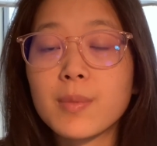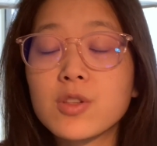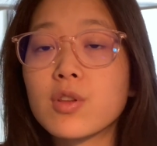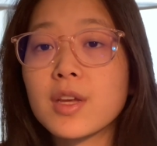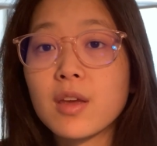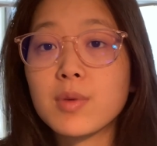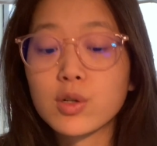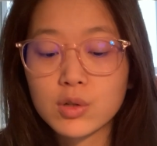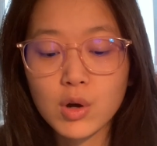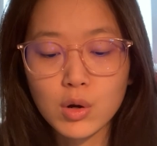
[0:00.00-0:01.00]
And so they gave me a
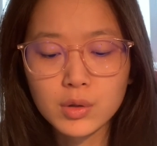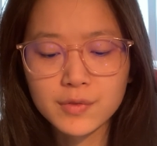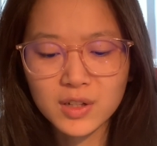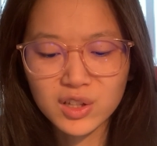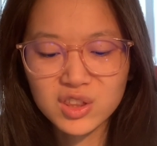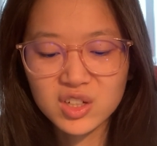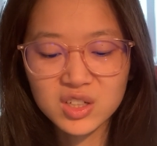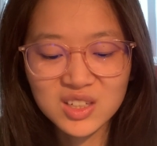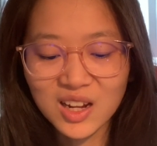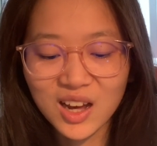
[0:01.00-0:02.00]
code for like
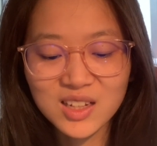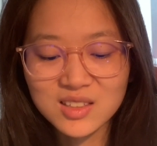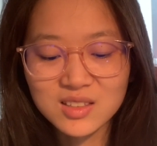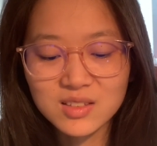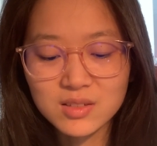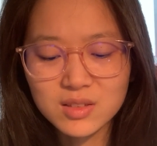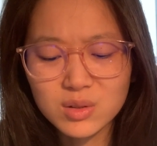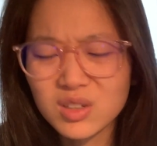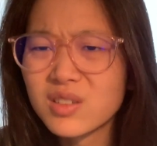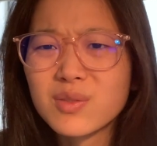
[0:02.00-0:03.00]
$34
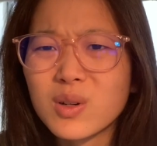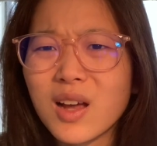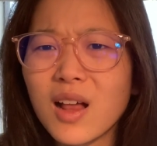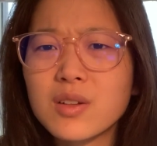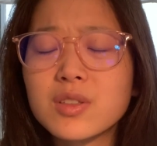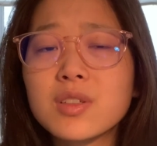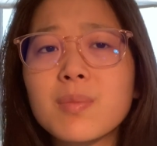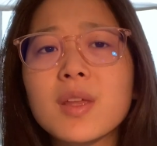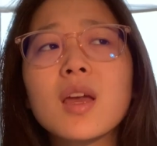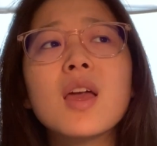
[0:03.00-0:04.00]
or
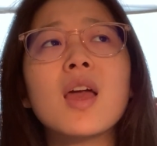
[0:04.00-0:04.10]
something.